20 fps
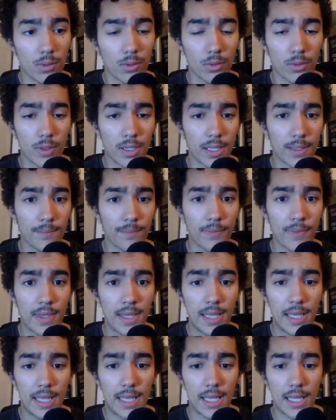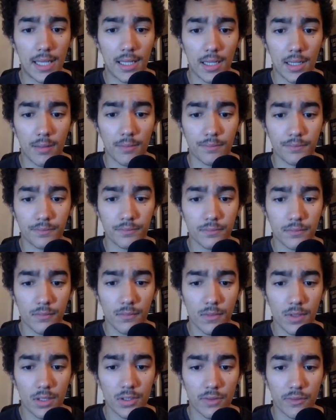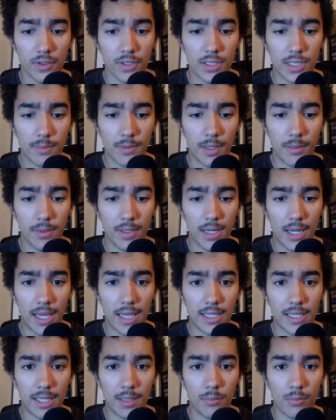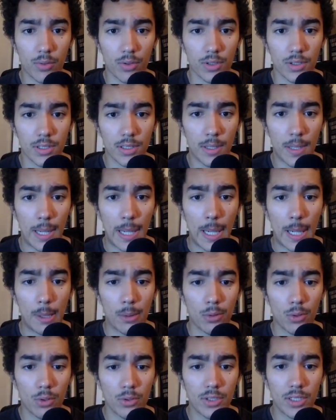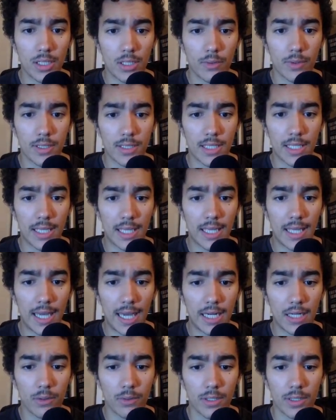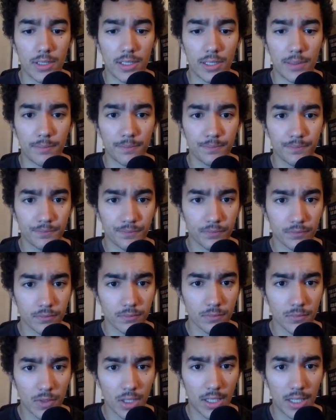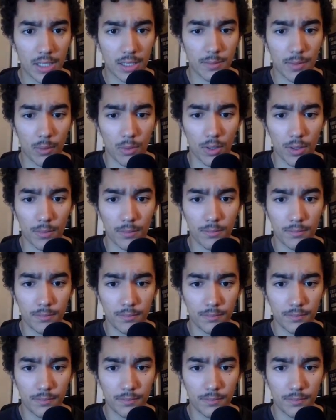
real quick. So for example, I'm going to add imports. I'm going to go to liquidity, add liquidity, connect my wallet,